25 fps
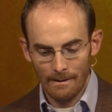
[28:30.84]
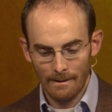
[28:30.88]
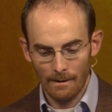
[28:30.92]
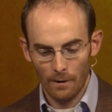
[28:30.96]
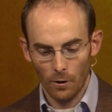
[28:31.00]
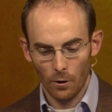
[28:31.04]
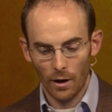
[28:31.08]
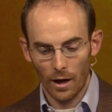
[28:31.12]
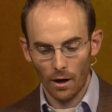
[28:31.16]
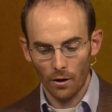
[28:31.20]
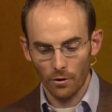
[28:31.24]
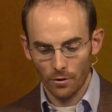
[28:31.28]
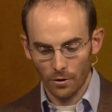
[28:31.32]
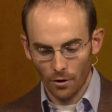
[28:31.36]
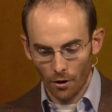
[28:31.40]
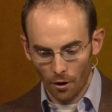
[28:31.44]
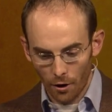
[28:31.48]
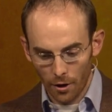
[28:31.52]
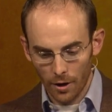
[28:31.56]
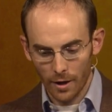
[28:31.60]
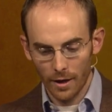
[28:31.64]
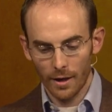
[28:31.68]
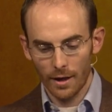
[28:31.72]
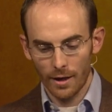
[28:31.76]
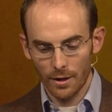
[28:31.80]
Oh, how
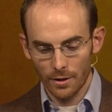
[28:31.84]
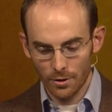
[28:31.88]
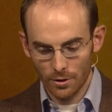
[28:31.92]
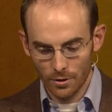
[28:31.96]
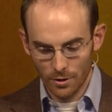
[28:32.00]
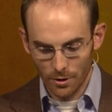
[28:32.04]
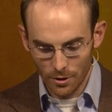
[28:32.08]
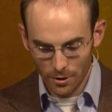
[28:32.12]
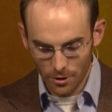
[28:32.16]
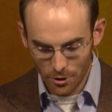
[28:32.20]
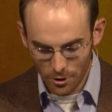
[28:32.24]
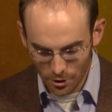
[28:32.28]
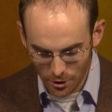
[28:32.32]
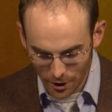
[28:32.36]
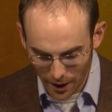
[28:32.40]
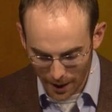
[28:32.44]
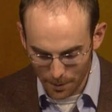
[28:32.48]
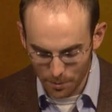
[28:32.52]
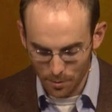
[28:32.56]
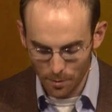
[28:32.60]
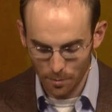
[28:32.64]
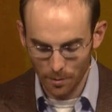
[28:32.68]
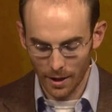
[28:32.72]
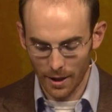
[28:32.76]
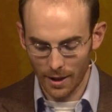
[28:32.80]
Narnia has
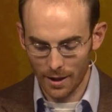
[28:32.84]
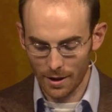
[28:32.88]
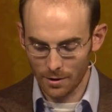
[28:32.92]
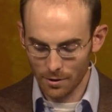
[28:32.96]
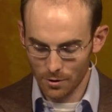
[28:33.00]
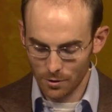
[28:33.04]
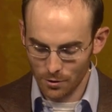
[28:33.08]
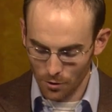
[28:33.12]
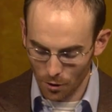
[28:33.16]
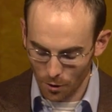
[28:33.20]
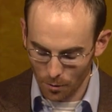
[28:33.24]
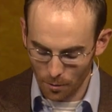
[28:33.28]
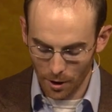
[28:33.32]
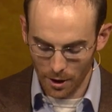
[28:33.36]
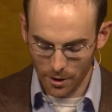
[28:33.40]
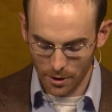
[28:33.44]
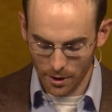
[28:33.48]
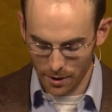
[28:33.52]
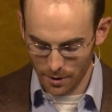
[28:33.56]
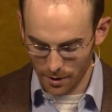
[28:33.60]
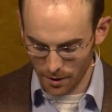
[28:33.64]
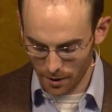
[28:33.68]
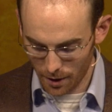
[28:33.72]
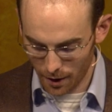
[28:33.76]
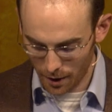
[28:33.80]
shaped me so much
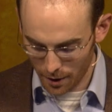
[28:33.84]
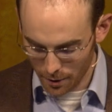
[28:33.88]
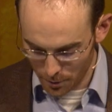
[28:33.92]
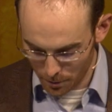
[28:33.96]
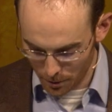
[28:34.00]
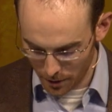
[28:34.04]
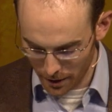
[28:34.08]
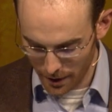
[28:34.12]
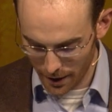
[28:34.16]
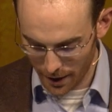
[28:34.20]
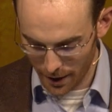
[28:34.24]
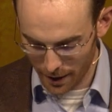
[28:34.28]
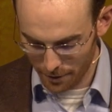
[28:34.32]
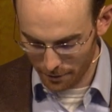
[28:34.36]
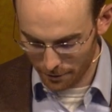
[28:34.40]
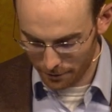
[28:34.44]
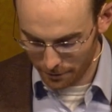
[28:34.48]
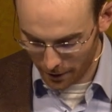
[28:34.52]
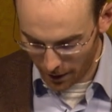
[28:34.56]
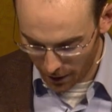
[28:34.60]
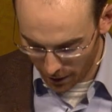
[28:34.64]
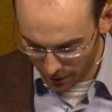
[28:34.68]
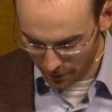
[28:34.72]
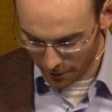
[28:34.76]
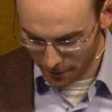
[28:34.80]
as a husband and a
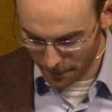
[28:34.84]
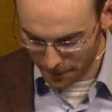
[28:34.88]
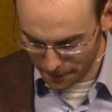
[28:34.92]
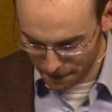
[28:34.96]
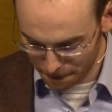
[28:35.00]
father.